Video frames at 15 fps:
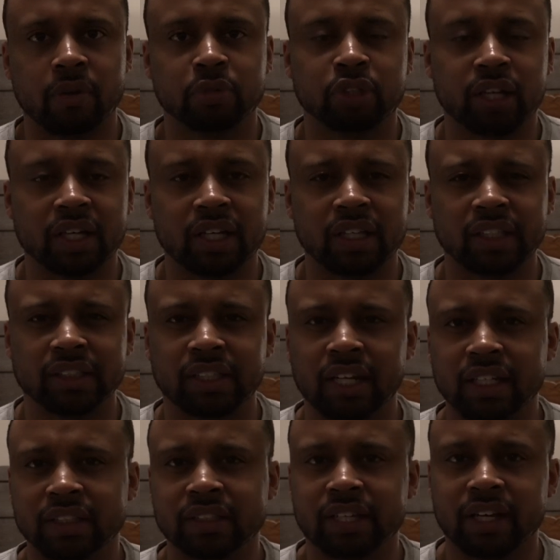I'm trying to get the
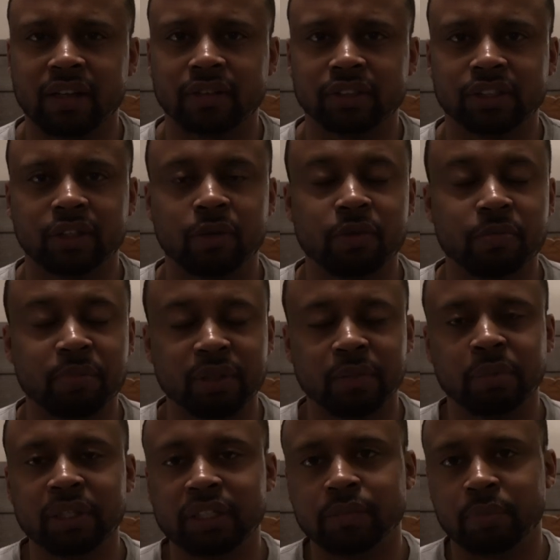settings down, so please